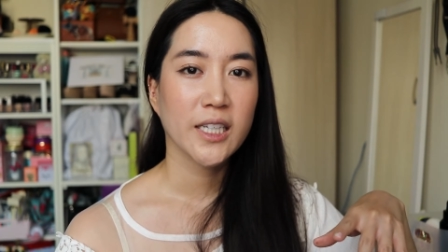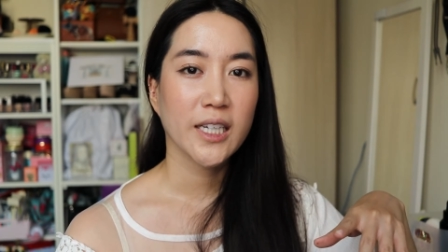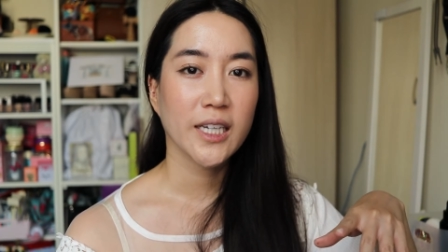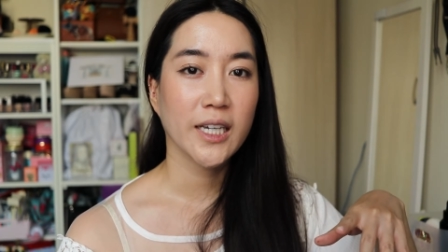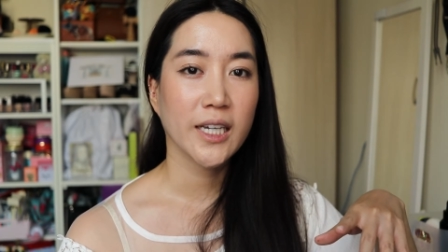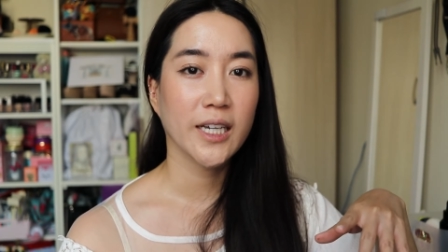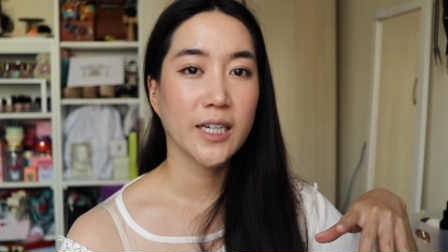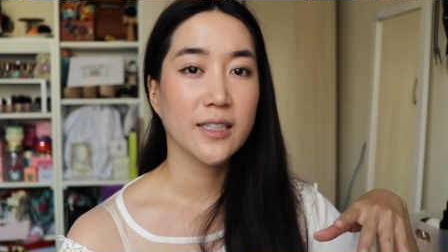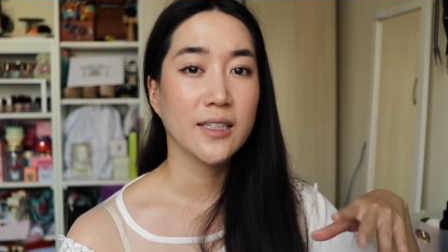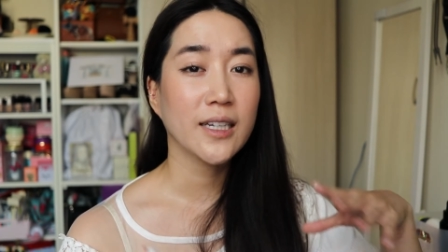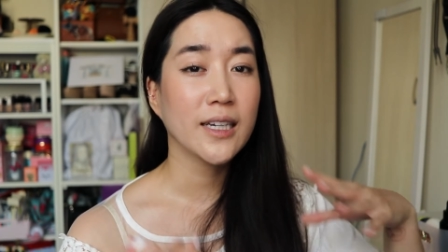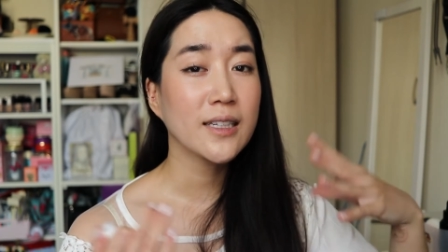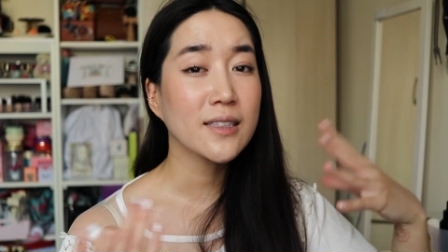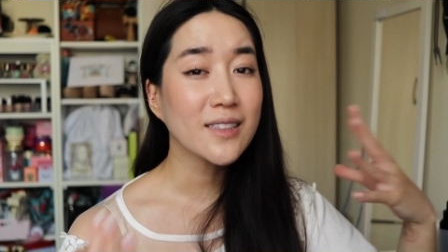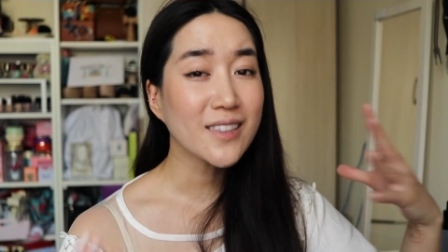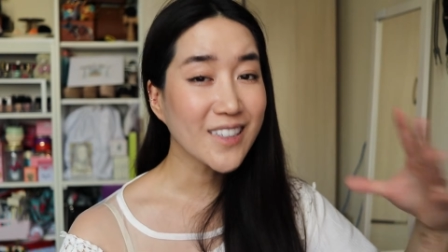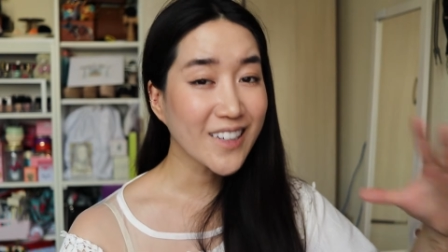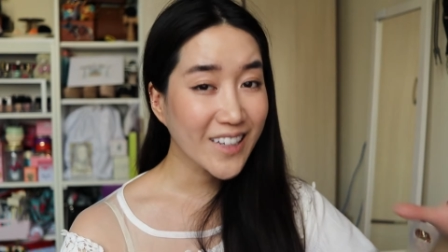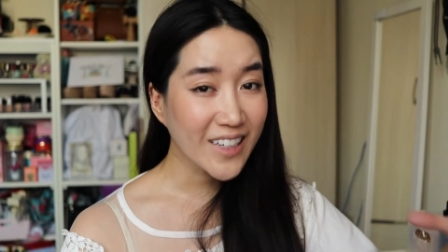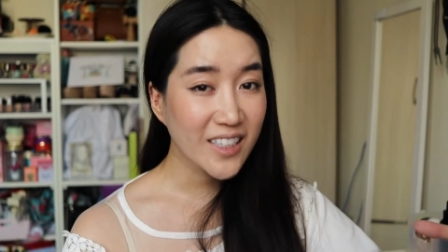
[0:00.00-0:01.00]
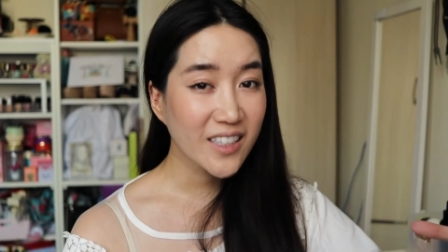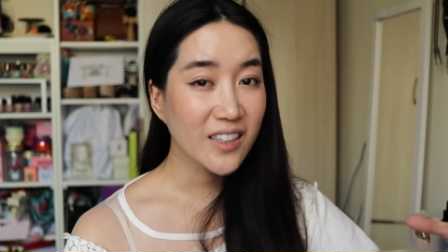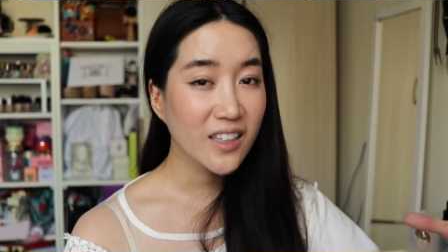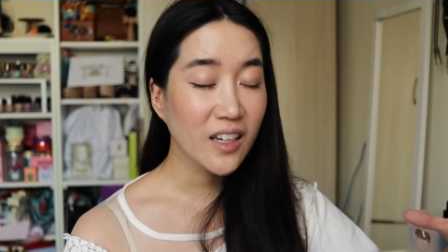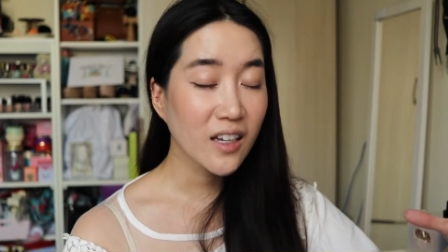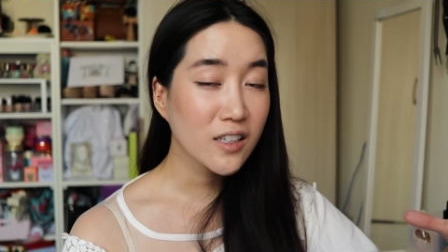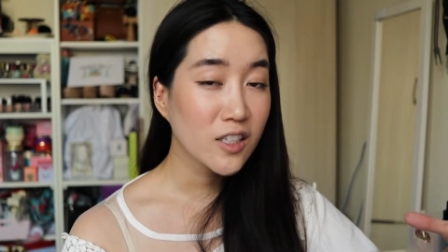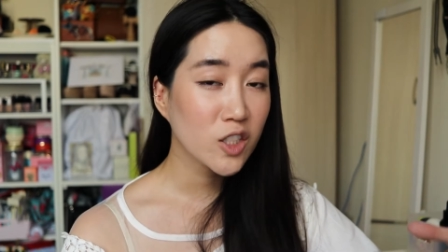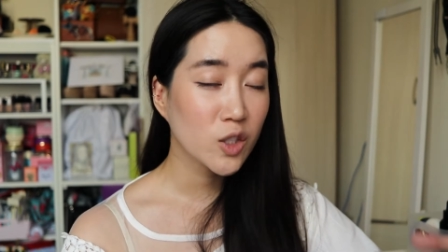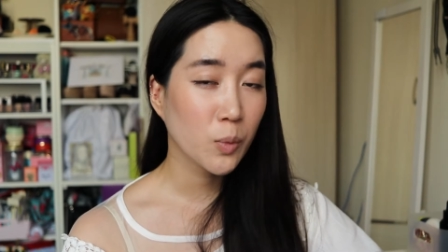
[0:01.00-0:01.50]
And in the
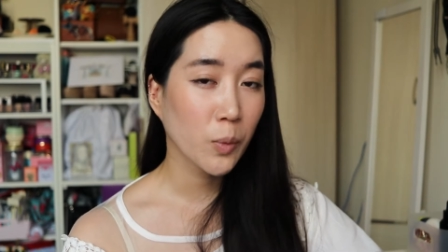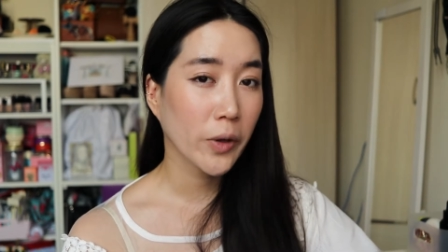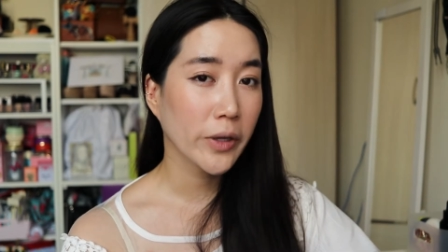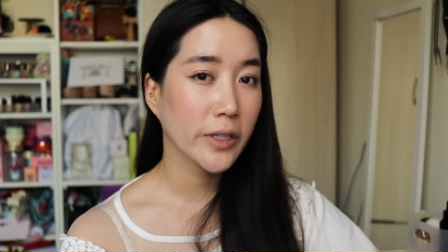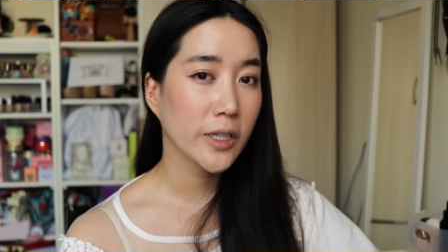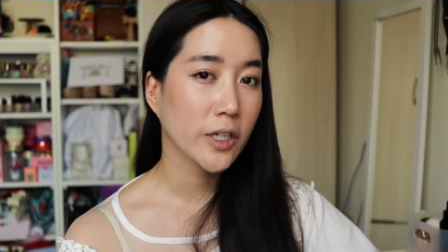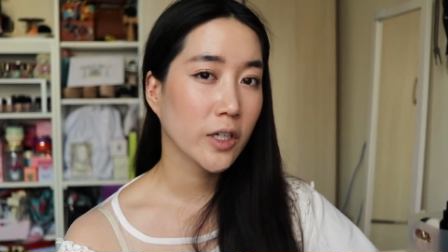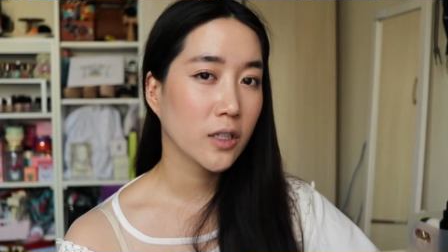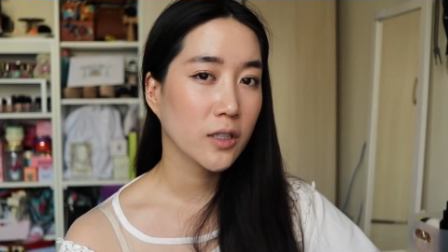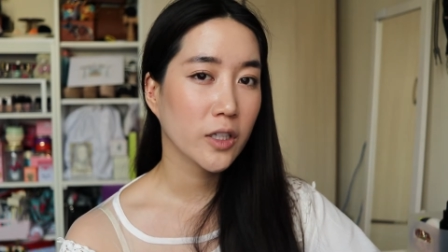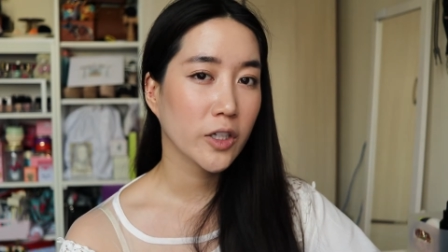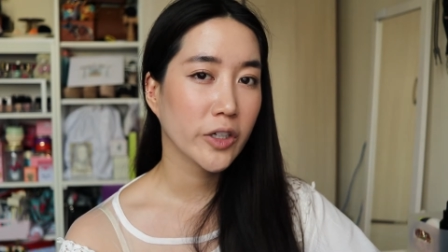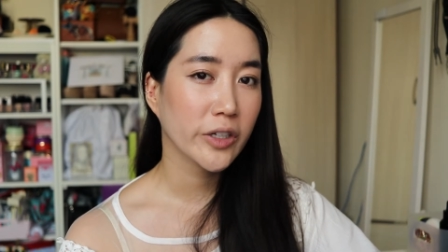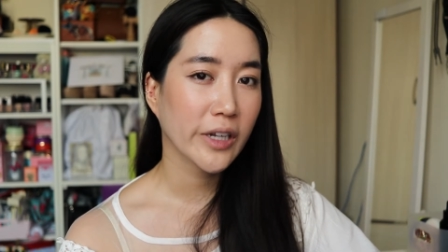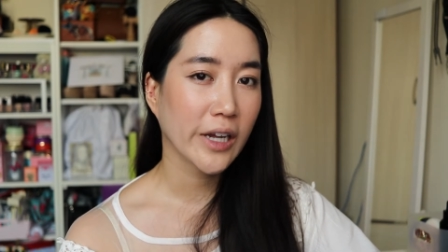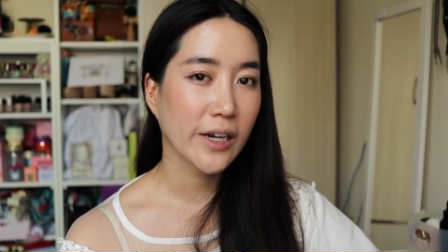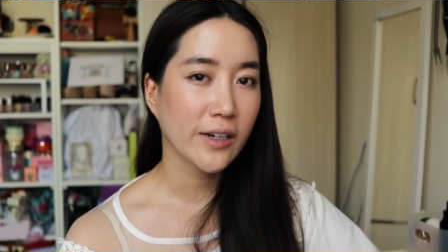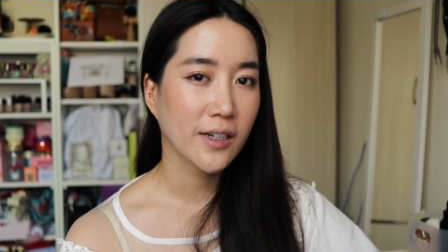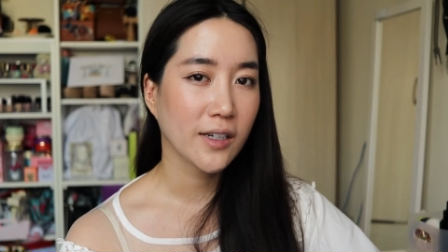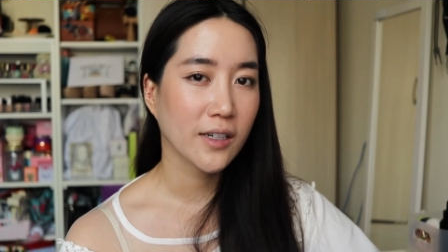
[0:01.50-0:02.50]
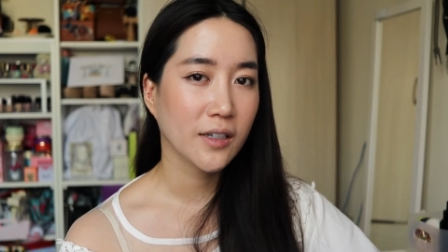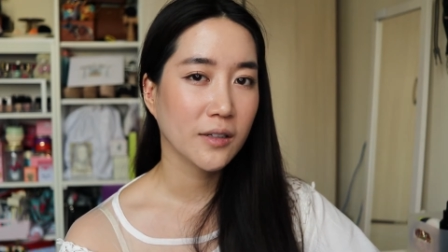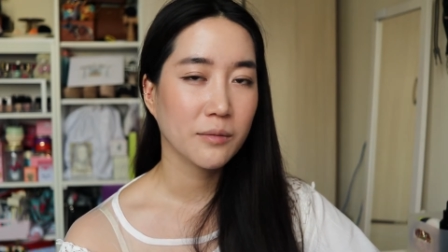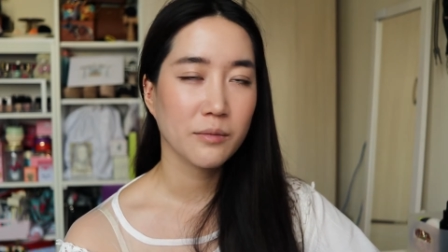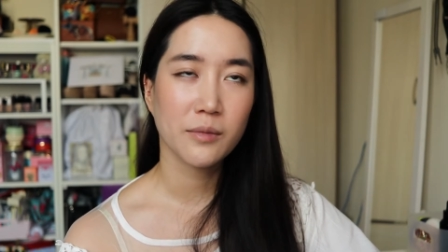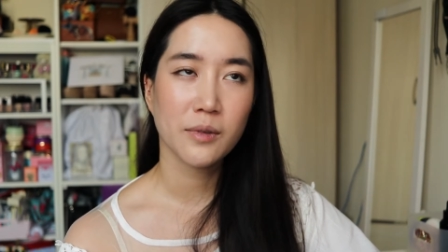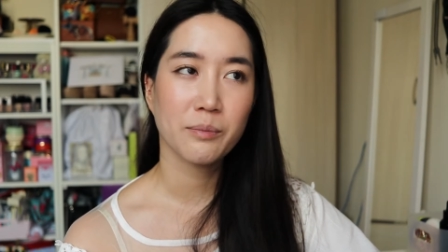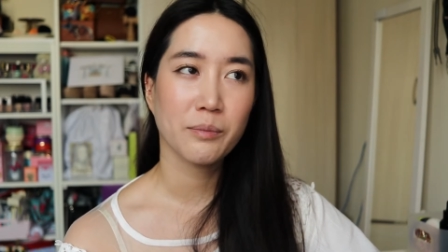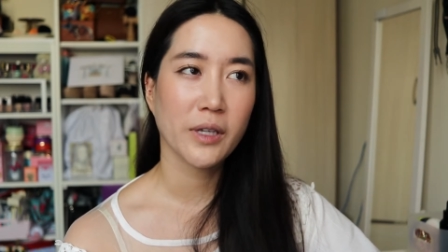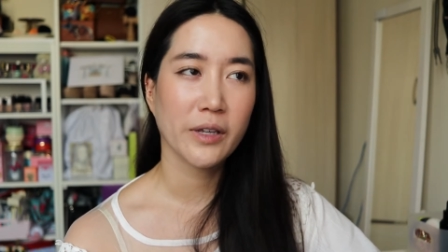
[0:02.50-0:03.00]
end, spoiler alert, uh,
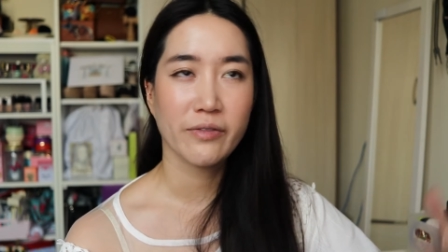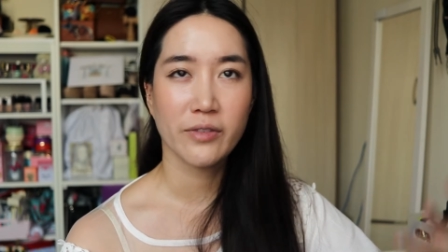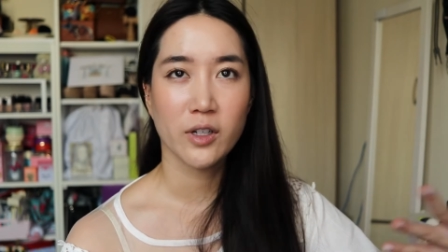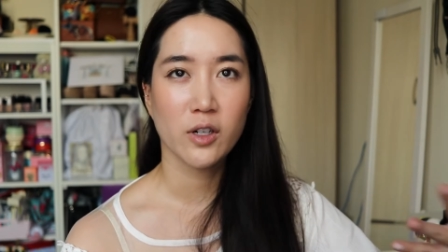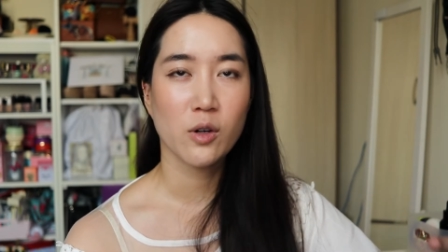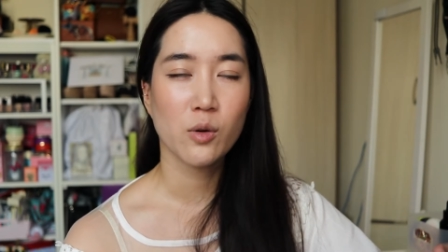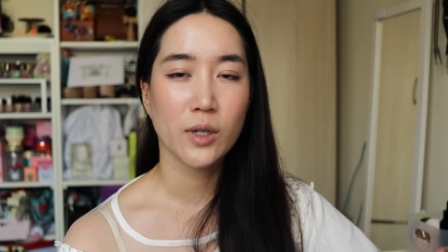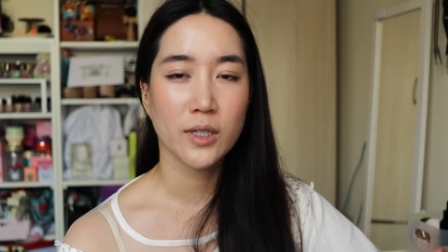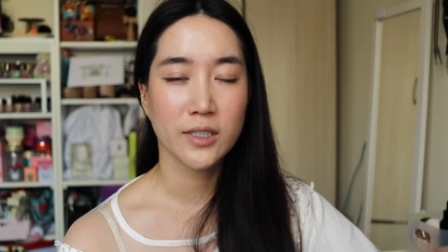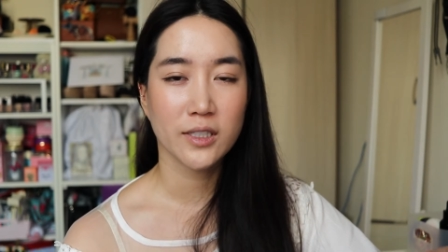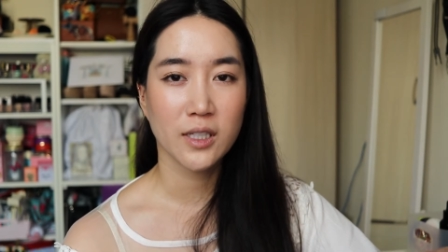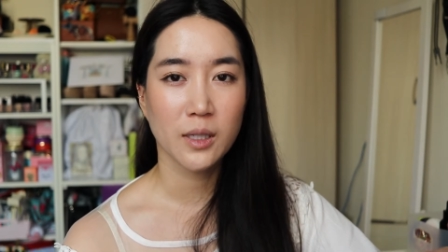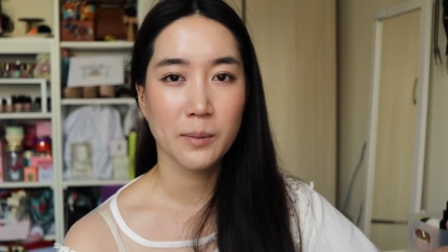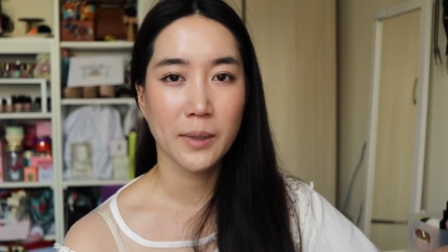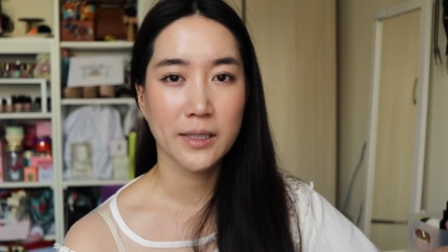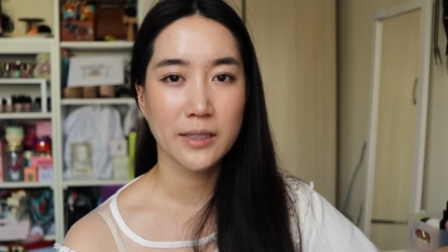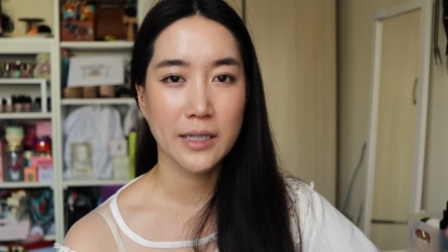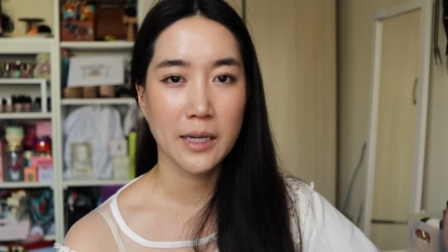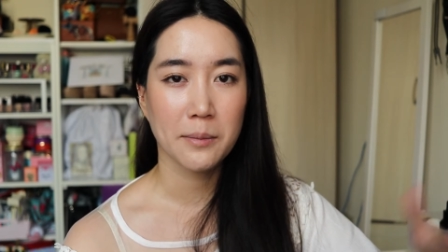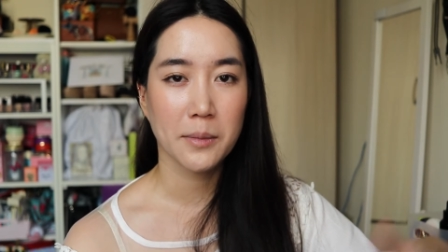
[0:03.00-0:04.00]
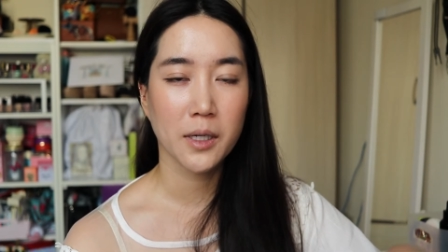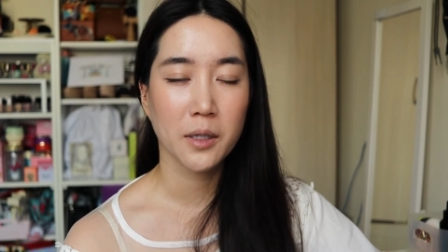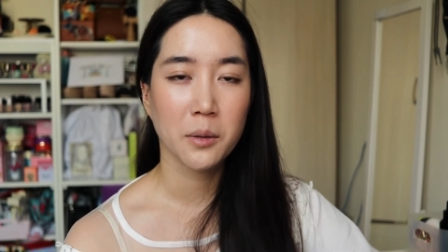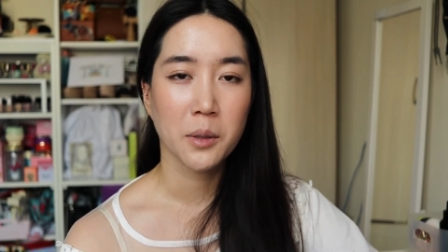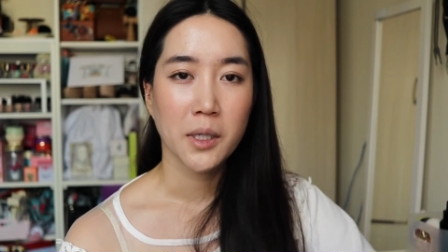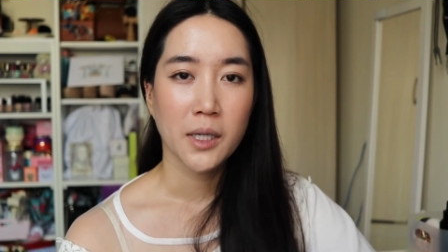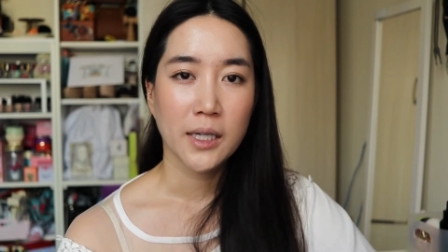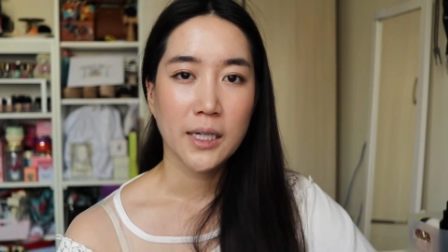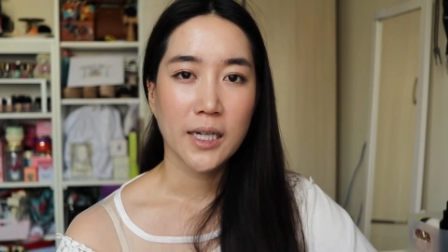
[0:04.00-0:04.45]
if you don't want to see my demo,